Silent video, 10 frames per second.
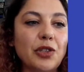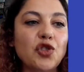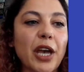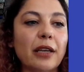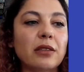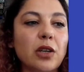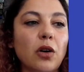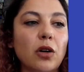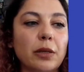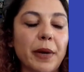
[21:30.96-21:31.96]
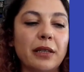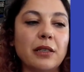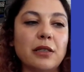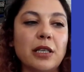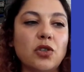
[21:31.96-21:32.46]
Inject your
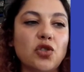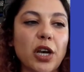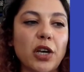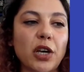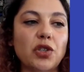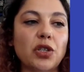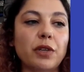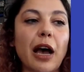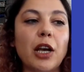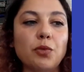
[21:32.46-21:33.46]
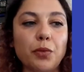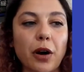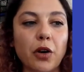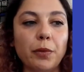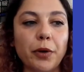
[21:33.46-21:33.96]
dependency injection with
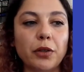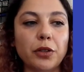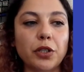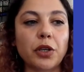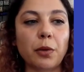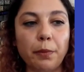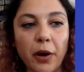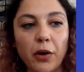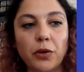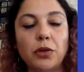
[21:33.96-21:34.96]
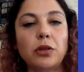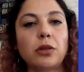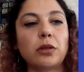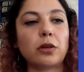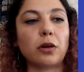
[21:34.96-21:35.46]
iUmbraco Builder to
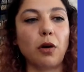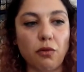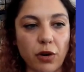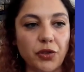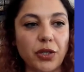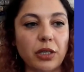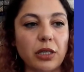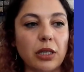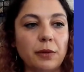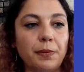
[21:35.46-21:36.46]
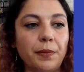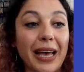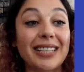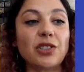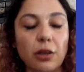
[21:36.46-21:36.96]
compose or register
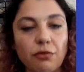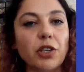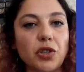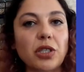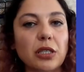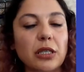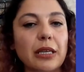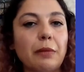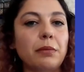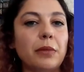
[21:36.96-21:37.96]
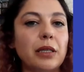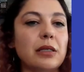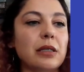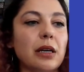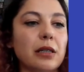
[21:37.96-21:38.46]
them
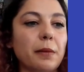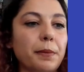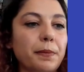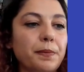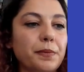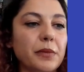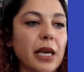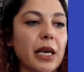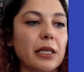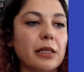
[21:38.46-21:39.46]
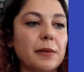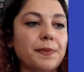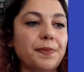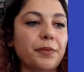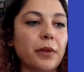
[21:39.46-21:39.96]
in startup,
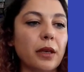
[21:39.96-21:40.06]
yes.